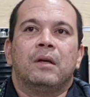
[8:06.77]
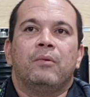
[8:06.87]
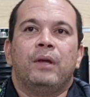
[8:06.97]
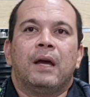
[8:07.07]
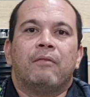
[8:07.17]

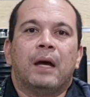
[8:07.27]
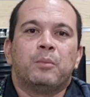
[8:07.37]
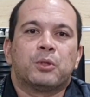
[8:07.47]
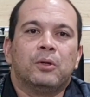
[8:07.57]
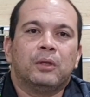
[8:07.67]
we have
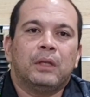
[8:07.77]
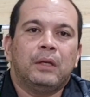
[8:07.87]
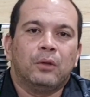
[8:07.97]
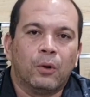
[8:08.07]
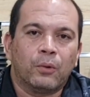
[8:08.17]
absolutely
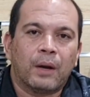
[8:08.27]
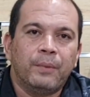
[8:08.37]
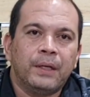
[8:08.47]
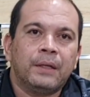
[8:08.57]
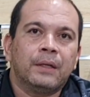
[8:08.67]
no
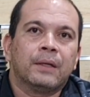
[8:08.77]
rubbing.